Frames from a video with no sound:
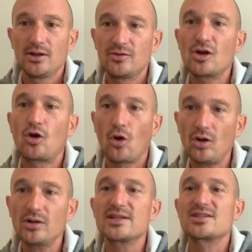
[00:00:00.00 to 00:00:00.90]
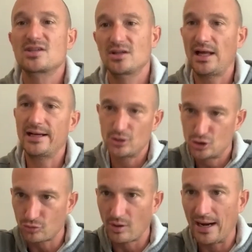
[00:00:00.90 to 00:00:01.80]
The goal is to like
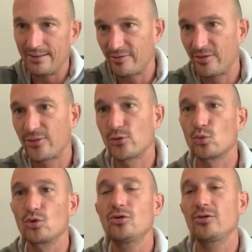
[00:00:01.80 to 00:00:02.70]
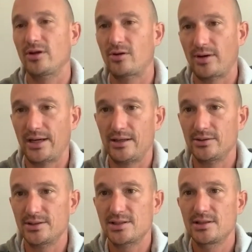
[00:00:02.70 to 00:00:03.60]
drive through the ground.